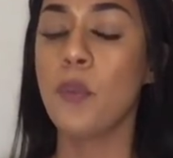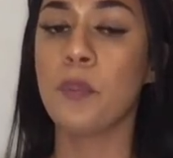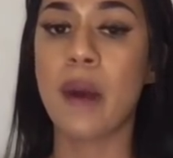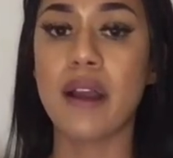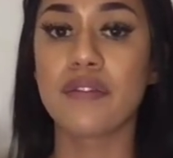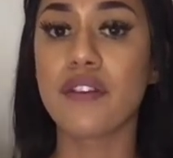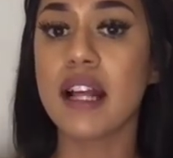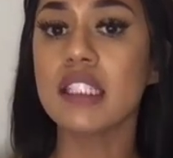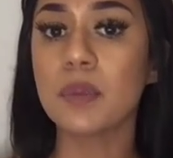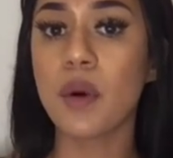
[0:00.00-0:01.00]
My
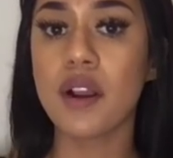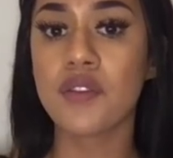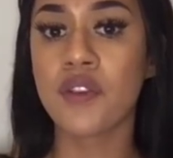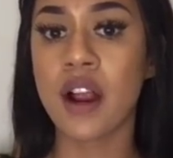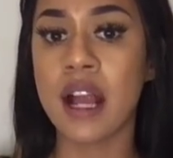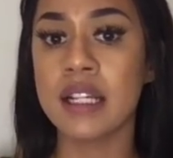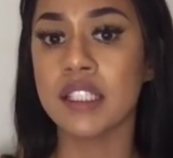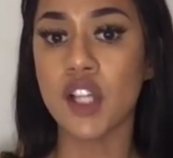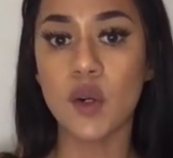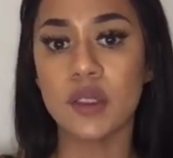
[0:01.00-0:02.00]
friend's boyfriend
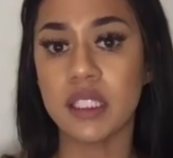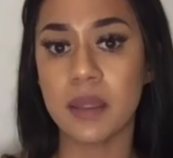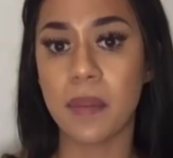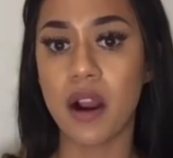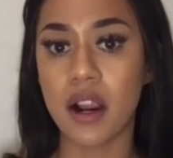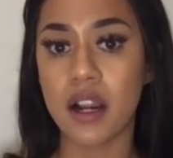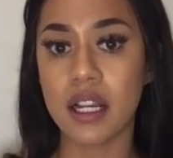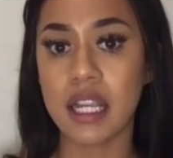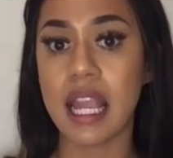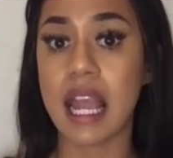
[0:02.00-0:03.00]
is hosting the
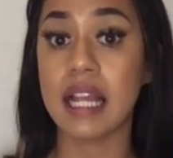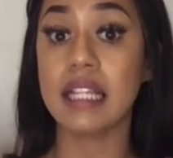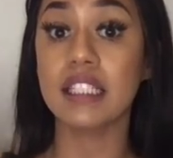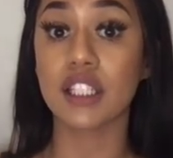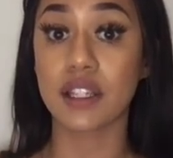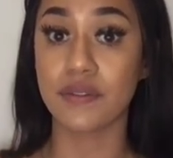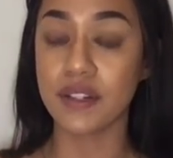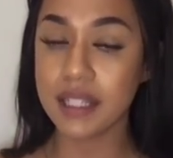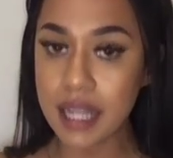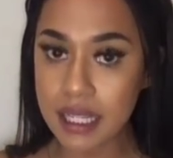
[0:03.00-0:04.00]
party, and he's looking
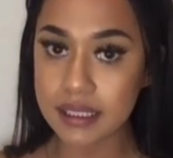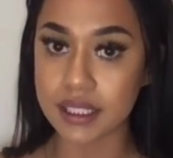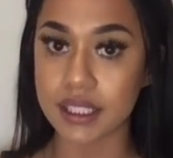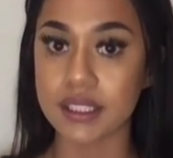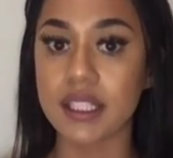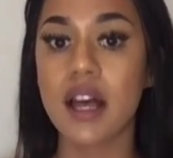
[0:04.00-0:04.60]
for dancers.